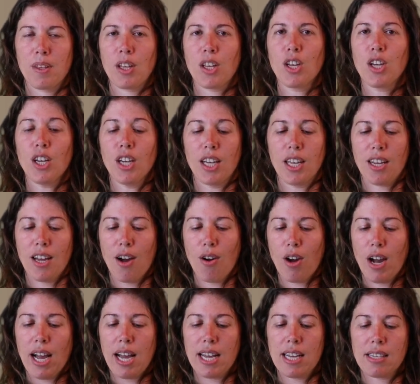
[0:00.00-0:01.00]
Good.
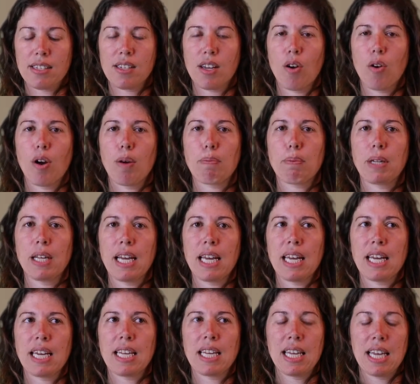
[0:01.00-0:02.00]
Okay, so a
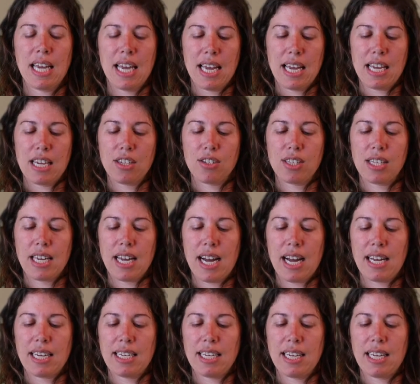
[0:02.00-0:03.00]
plan is the
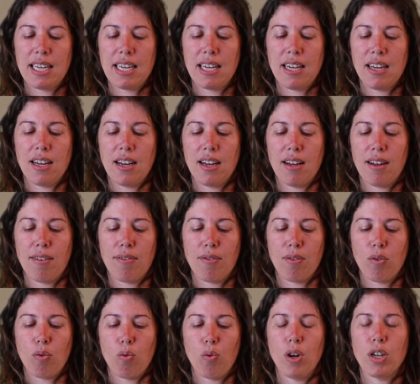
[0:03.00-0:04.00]
idea of
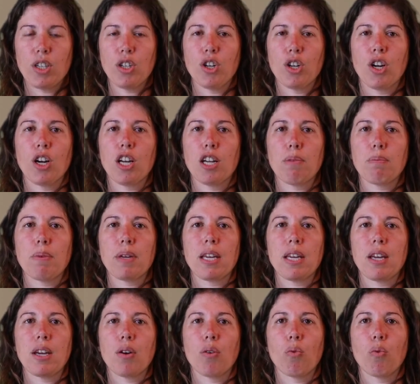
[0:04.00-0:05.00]
what you're going to
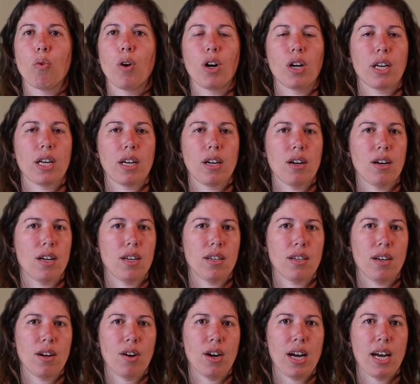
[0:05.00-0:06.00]
be working on,
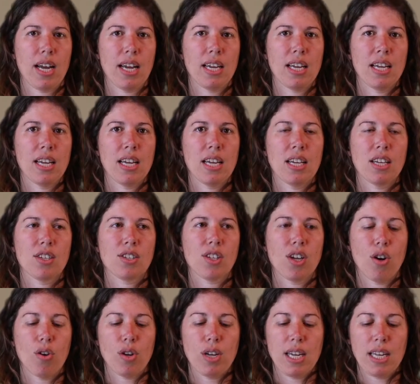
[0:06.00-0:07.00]
okay?
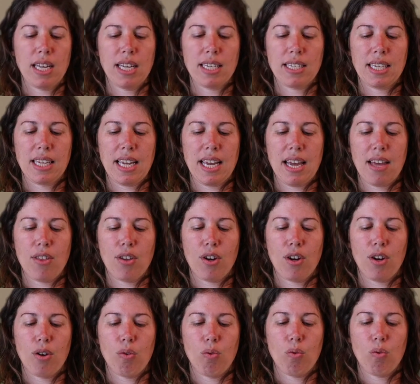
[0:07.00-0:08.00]
So getting
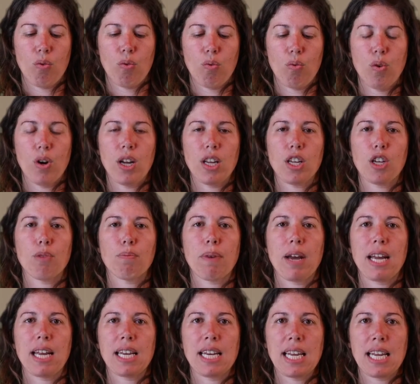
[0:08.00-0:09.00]
together what you
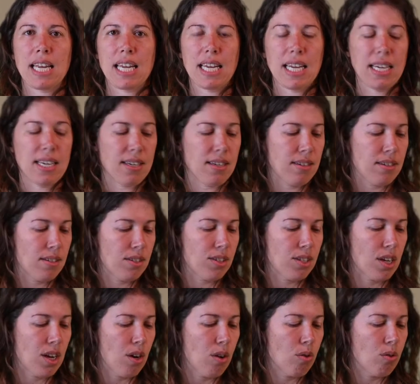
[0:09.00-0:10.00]
may need.
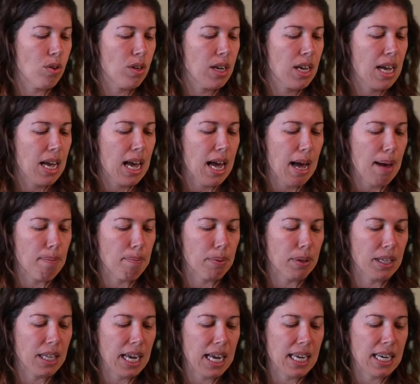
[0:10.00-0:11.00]
So I'm
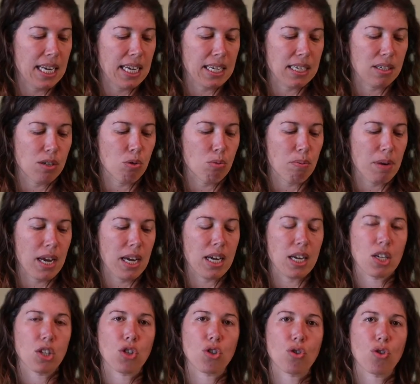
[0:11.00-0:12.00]
planning to make
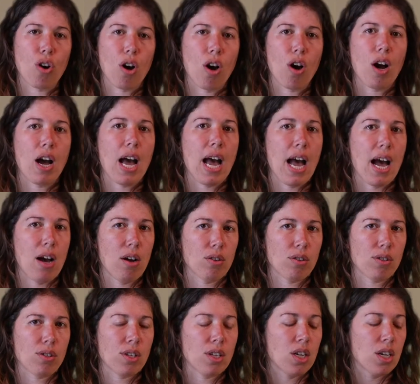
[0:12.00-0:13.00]
a straw
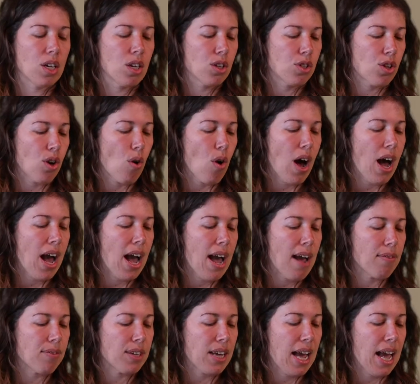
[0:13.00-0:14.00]
house. So I
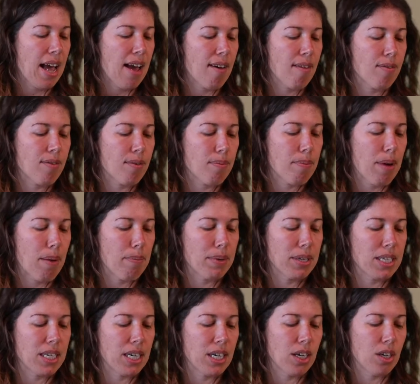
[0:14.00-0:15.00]
have to have my
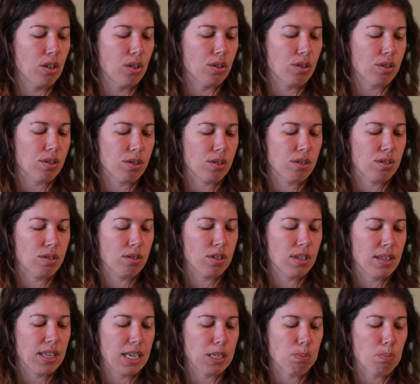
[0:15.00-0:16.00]
materials.
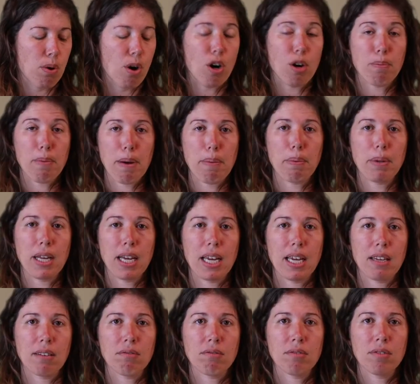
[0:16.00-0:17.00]
That's part of my
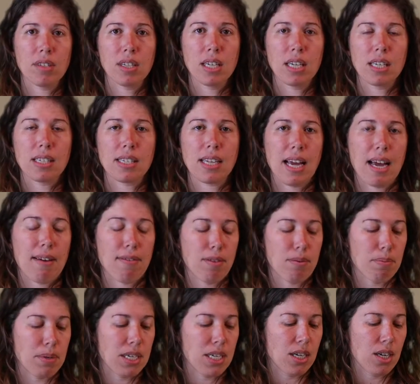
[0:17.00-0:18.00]
plan, is to have the
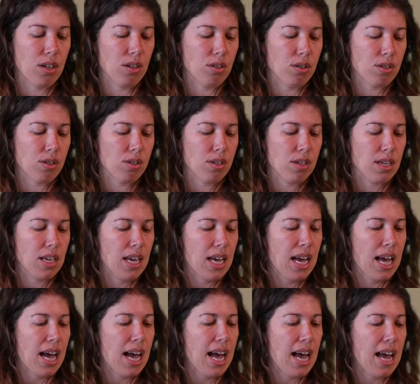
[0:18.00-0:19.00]
materials.
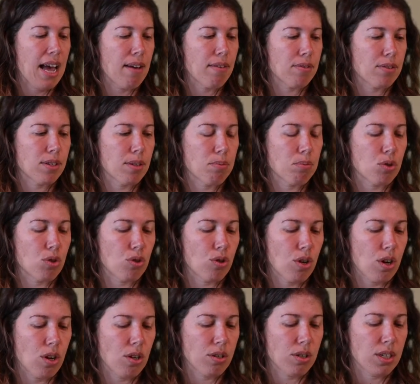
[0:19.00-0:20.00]
I have some
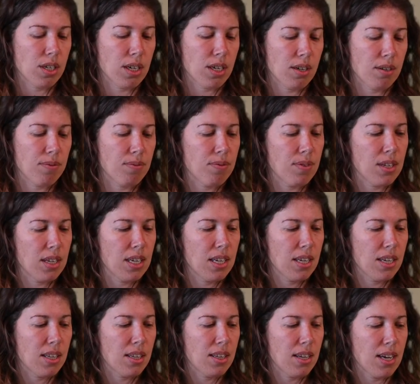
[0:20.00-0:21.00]
straws here.
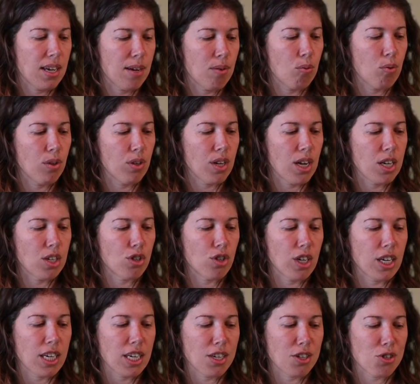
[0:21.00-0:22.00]
Well, not
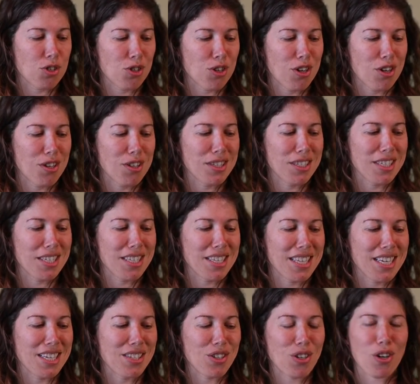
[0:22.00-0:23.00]
drinking straw.
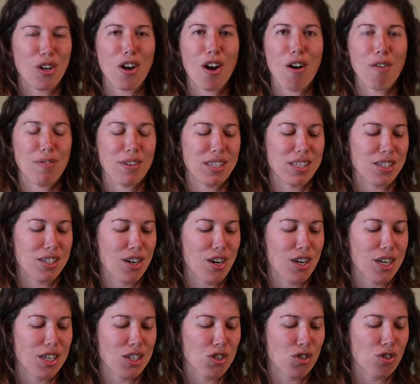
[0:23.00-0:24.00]
These are coffee
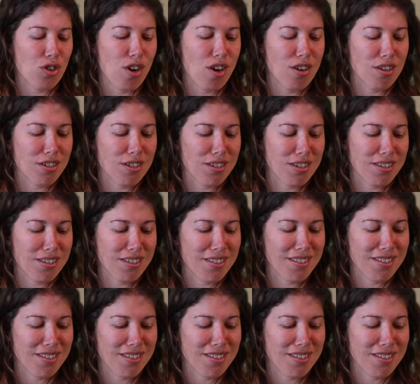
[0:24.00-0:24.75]
stirring straws,